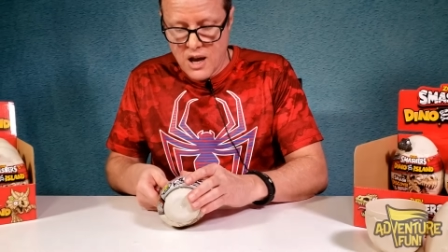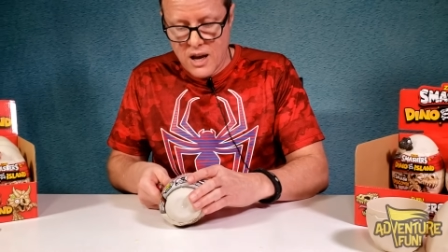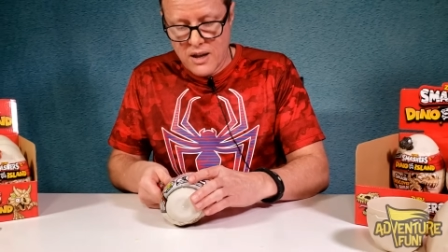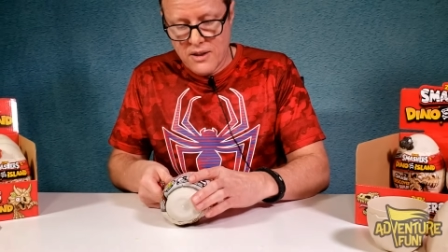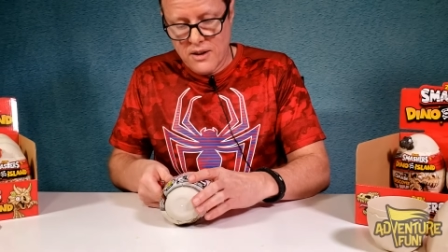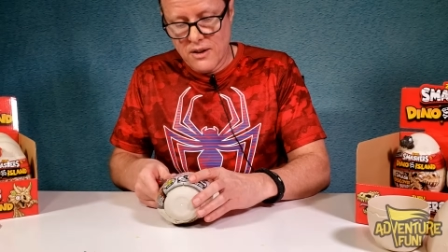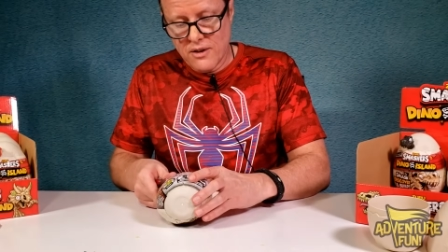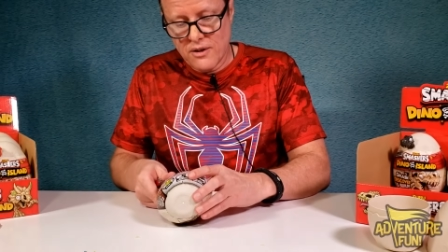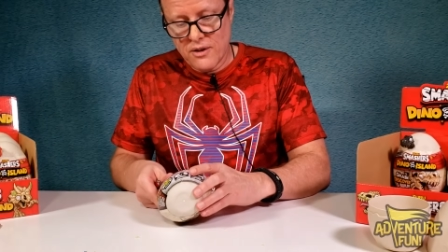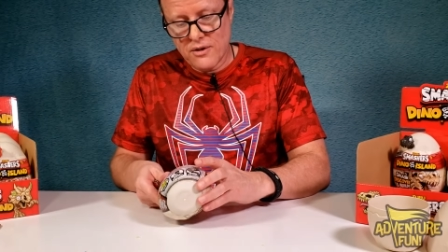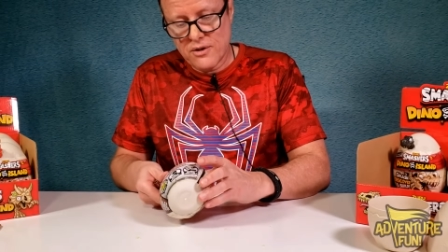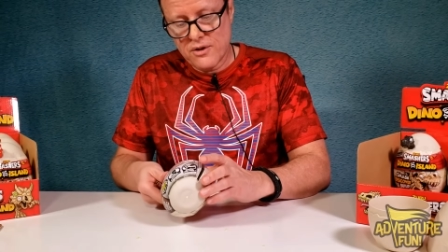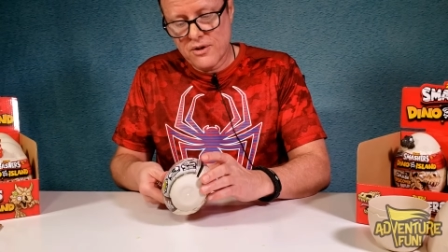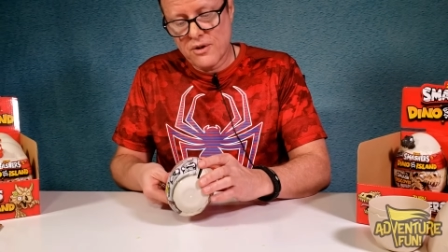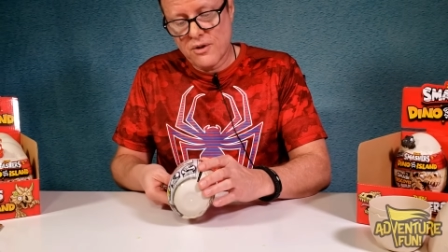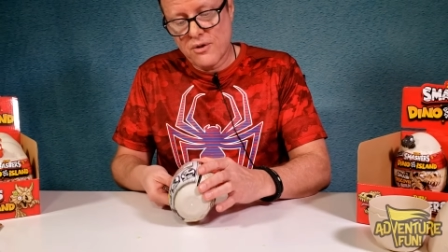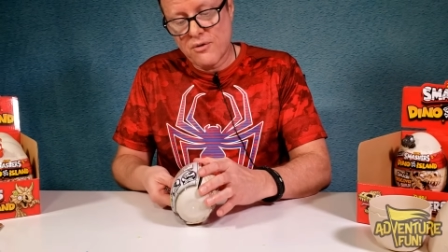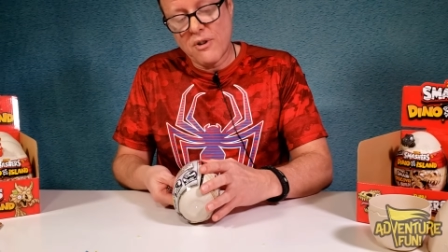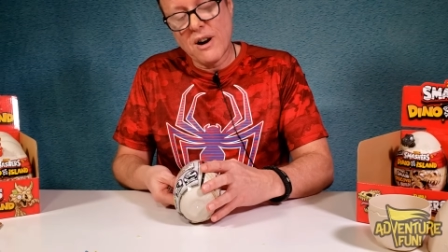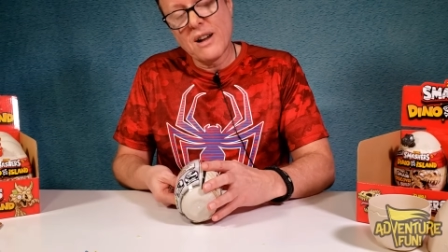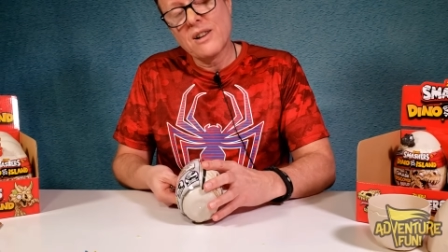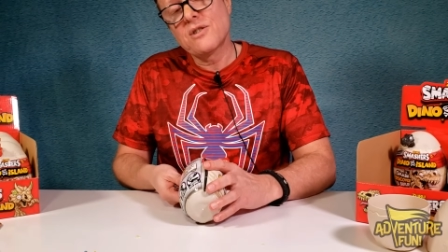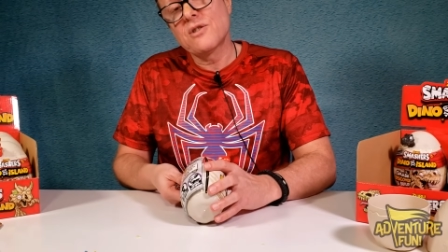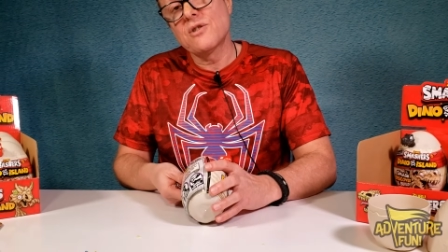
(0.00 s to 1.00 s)
And then the
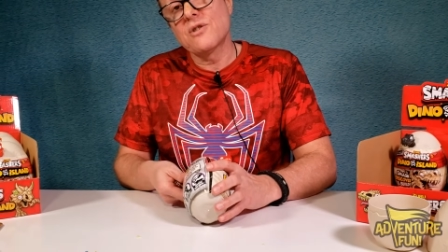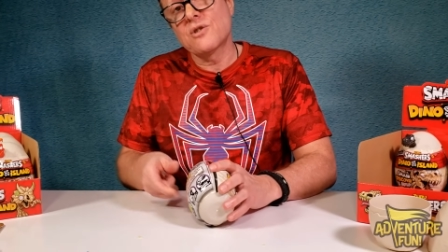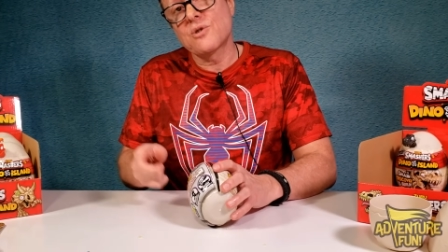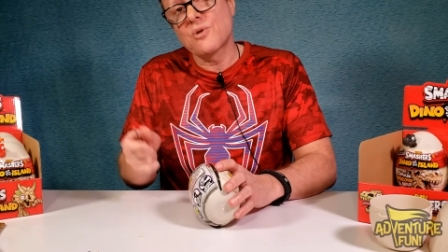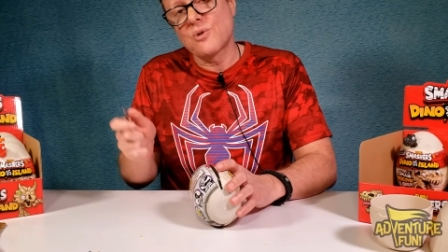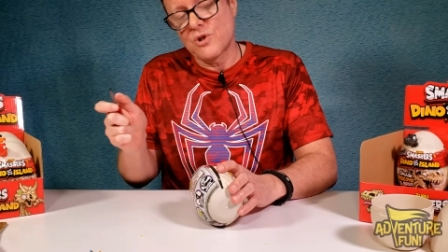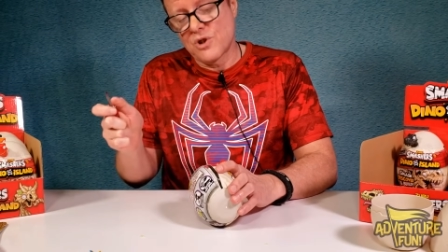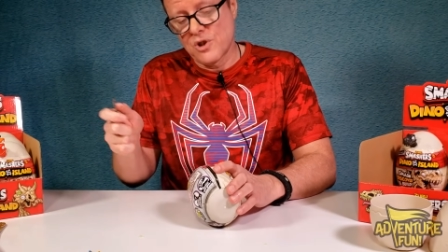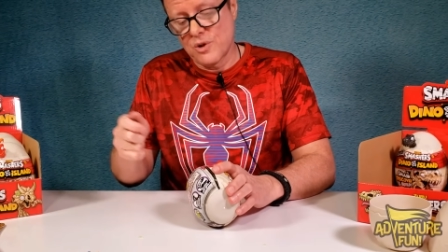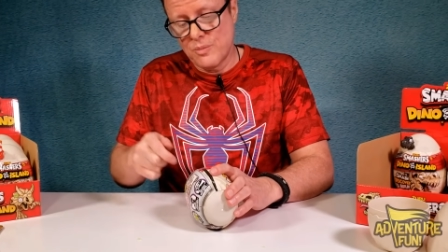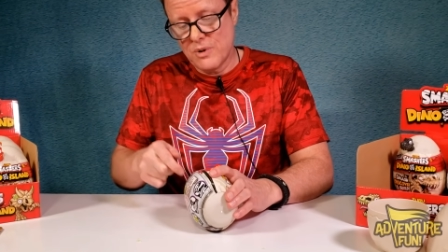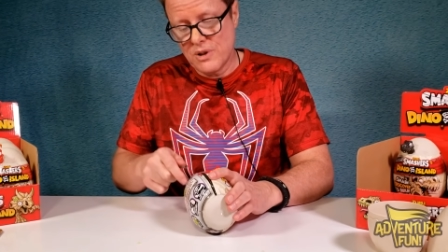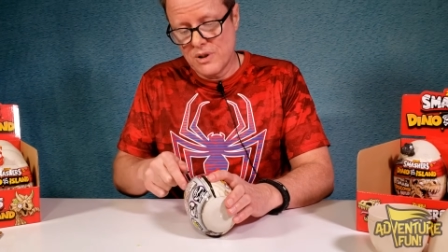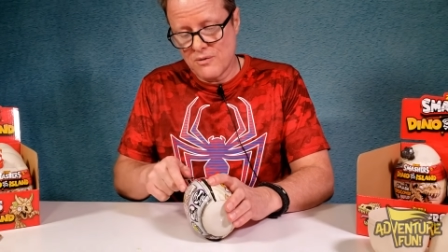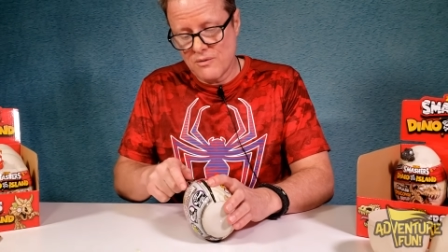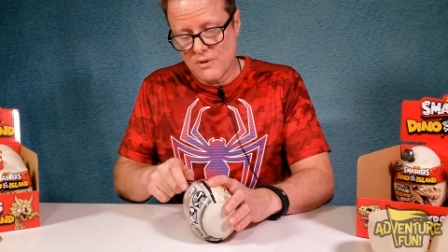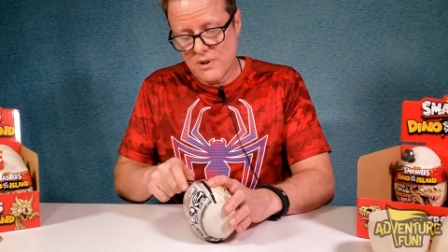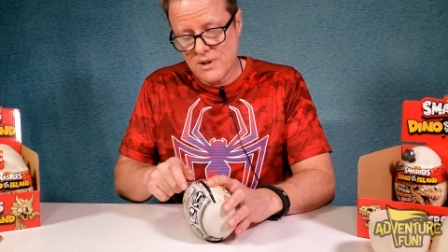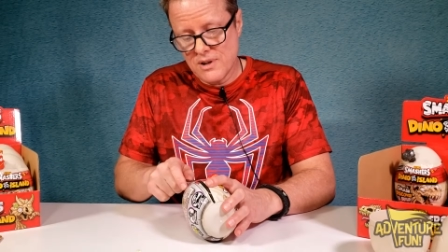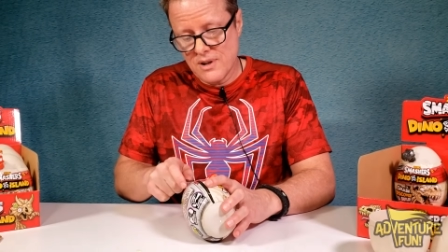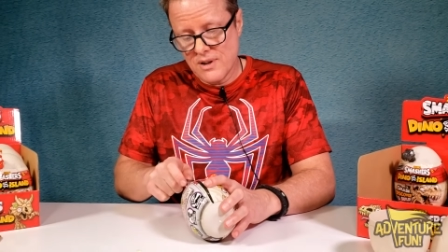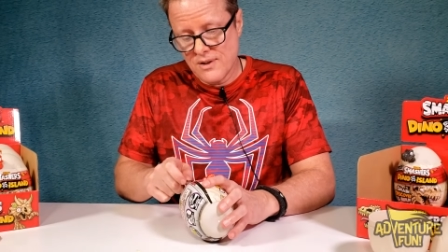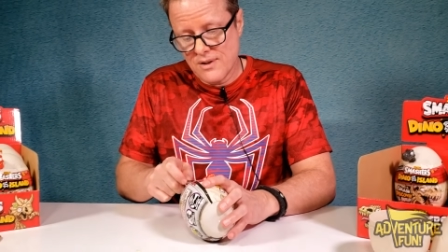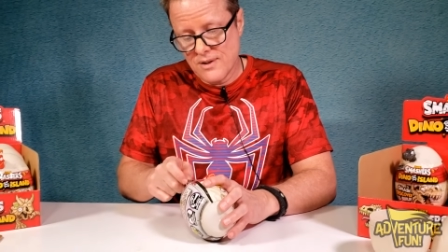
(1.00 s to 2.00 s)
therizinosaurus should be in the
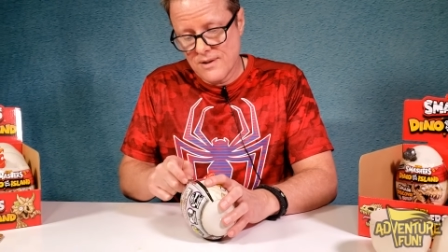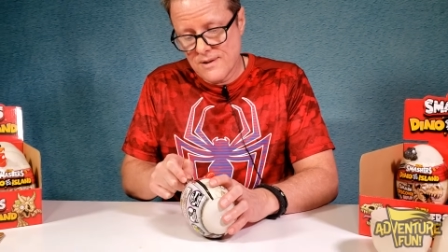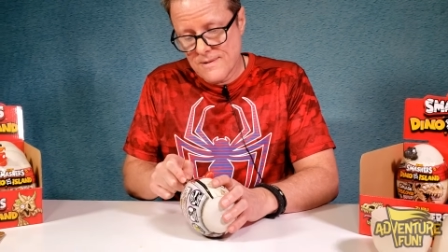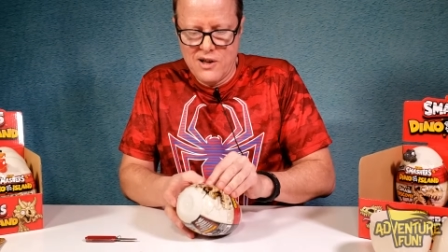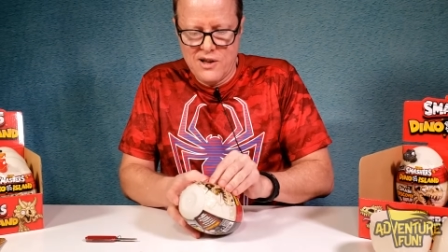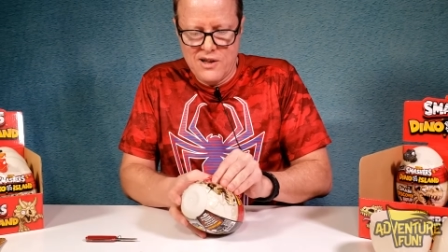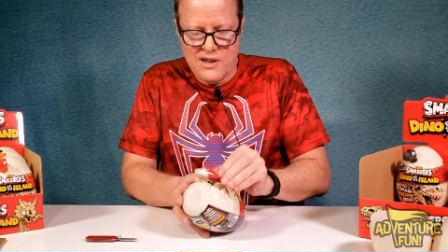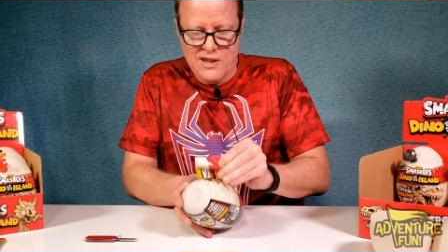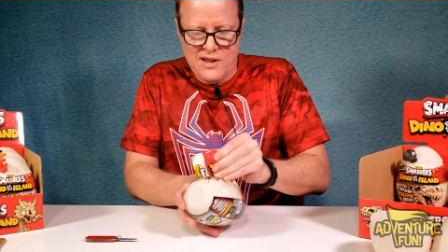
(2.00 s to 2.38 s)
red, Do you think?